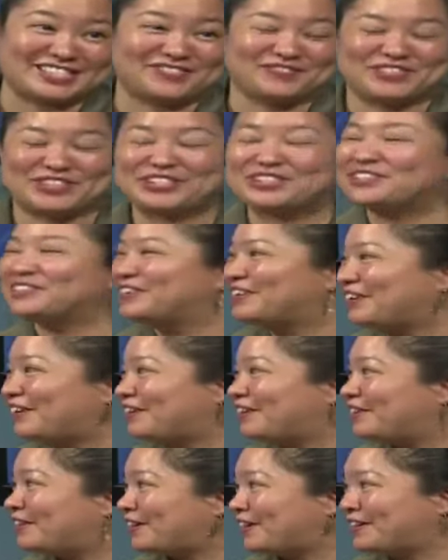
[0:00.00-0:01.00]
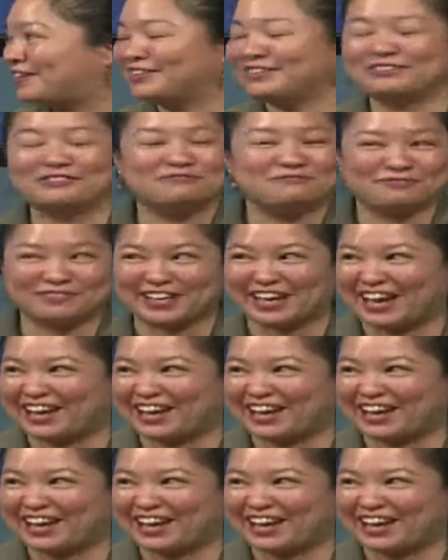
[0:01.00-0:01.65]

which mm-hmm. got a lot of flack